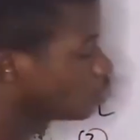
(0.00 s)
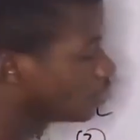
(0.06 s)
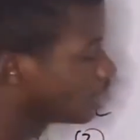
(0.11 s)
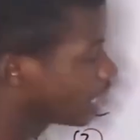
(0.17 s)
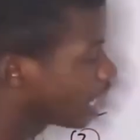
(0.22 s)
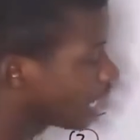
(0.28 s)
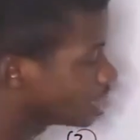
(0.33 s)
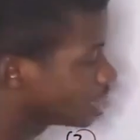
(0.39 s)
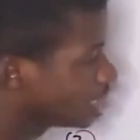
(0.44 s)
we
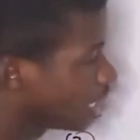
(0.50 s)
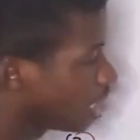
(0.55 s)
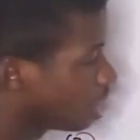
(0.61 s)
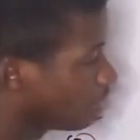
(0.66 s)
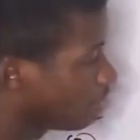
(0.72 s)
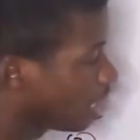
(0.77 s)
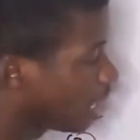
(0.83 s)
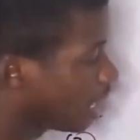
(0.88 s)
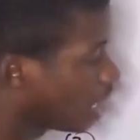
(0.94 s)
add their
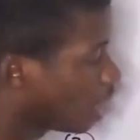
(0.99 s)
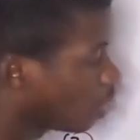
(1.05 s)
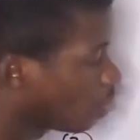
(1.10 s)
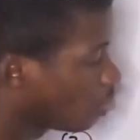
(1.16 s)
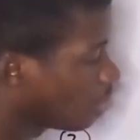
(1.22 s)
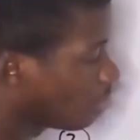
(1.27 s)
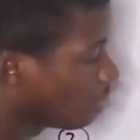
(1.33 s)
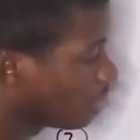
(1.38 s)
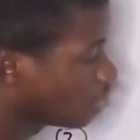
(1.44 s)

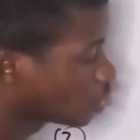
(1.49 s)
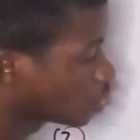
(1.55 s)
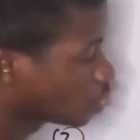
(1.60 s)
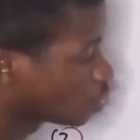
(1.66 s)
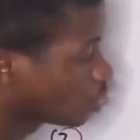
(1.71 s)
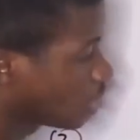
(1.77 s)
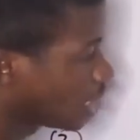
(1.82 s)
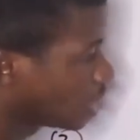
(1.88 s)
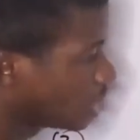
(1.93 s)
power, minus
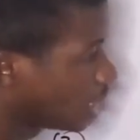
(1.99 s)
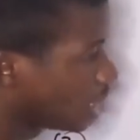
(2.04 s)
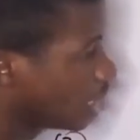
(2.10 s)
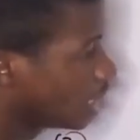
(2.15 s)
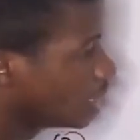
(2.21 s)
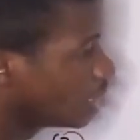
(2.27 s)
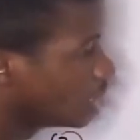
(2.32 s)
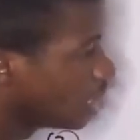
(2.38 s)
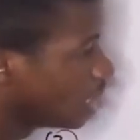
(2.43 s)
1,
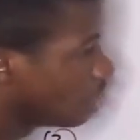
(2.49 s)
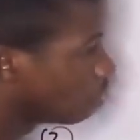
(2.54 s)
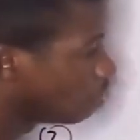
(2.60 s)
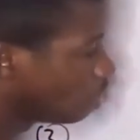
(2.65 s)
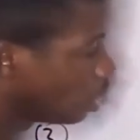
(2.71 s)
then